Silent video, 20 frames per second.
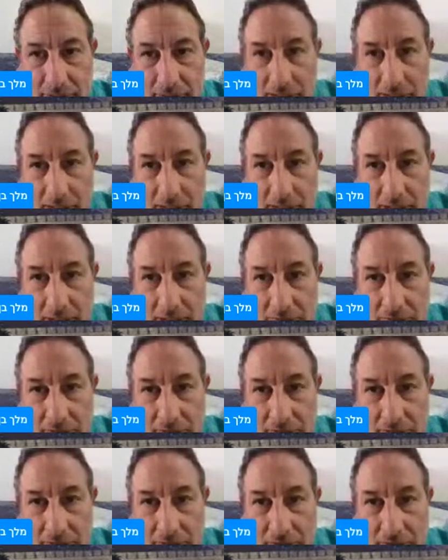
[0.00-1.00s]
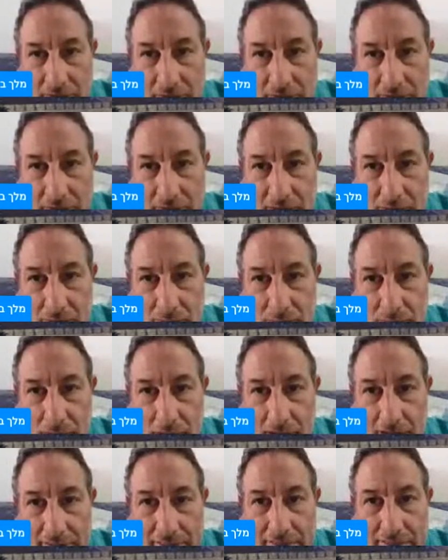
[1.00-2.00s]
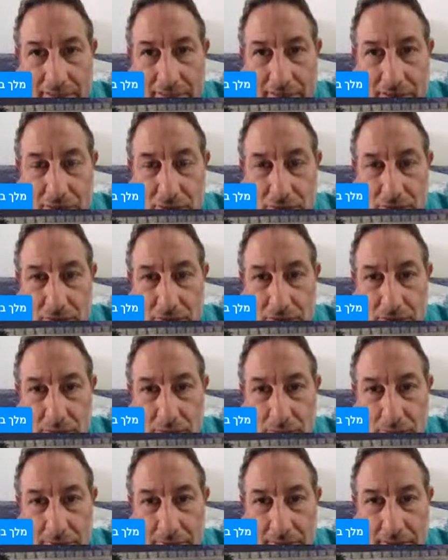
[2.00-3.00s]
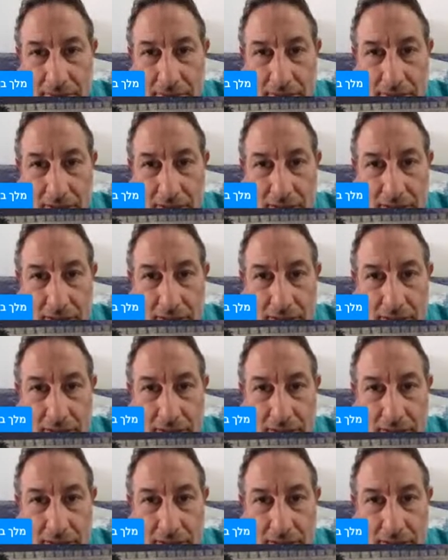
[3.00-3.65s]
Lavan, Hatzerot, Wadi,